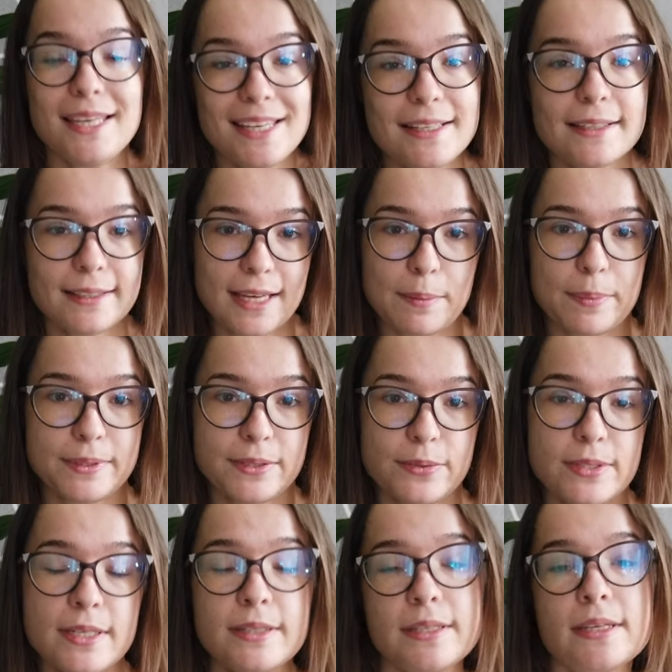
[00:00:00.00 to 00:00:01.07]
in the
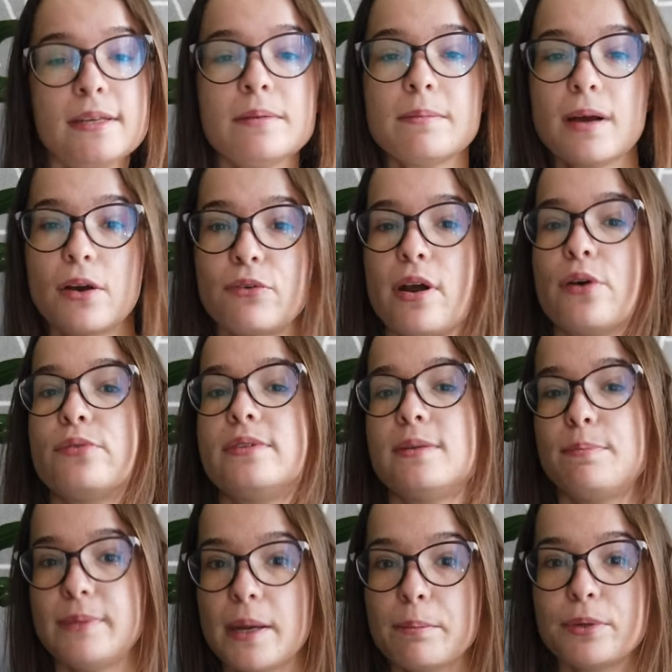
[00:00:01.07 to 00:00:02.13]
capital city around
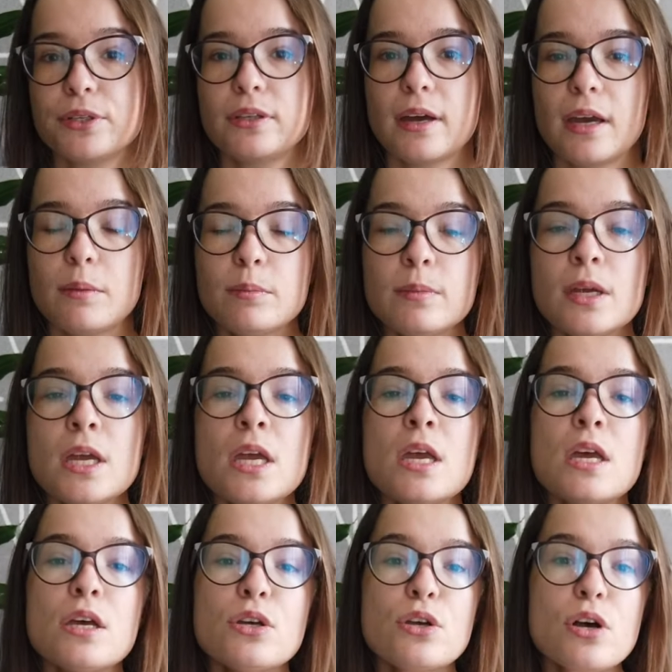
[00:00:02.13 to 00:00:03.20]
September time.
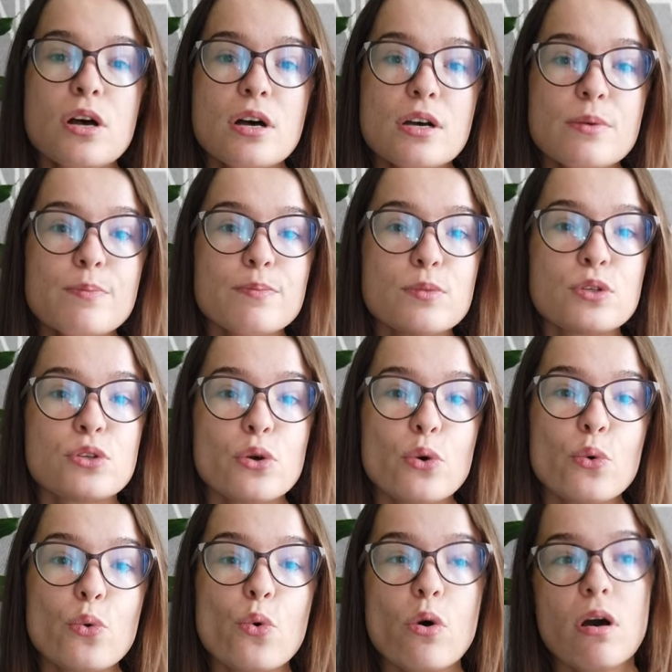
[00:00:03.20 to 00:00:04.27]

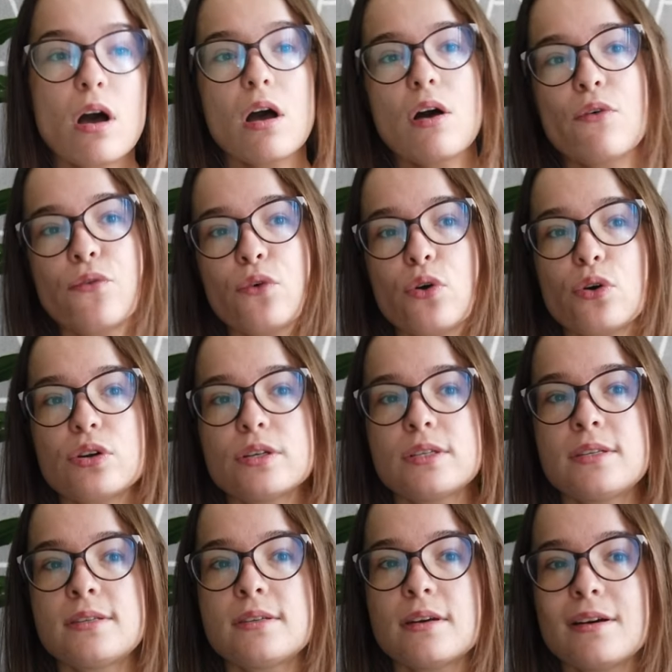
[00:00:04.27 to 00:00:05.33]
So, of
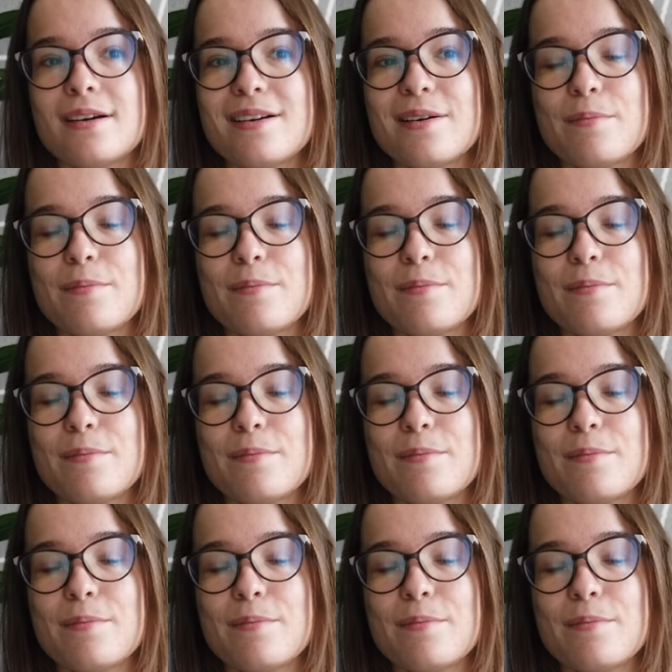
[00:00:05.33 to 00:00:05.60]
course,